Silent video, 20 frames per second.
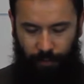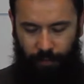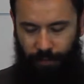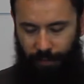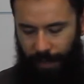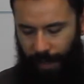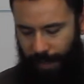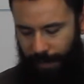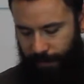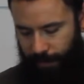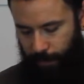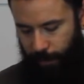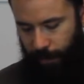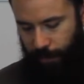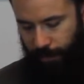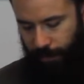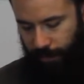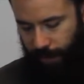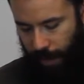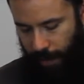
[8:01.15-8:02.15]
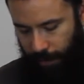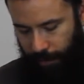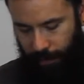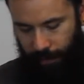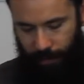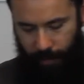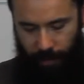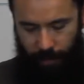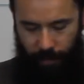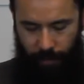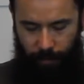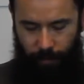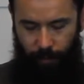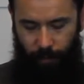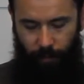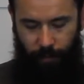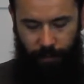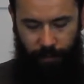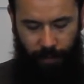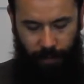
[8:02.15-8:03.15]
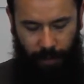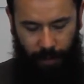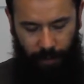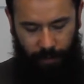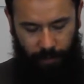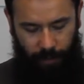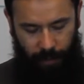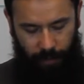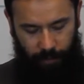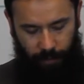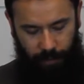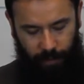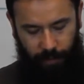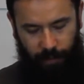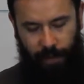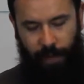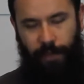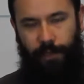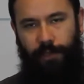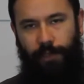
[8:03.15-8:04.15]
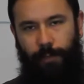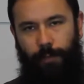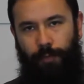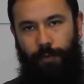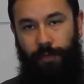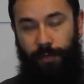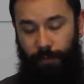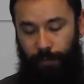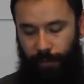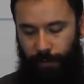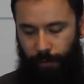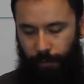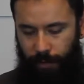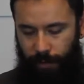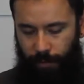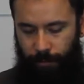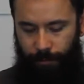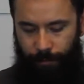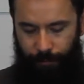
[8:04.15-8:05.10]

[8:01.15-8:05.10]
I had some issues dialing it in, but once I got it dialed in, it actually prints really well.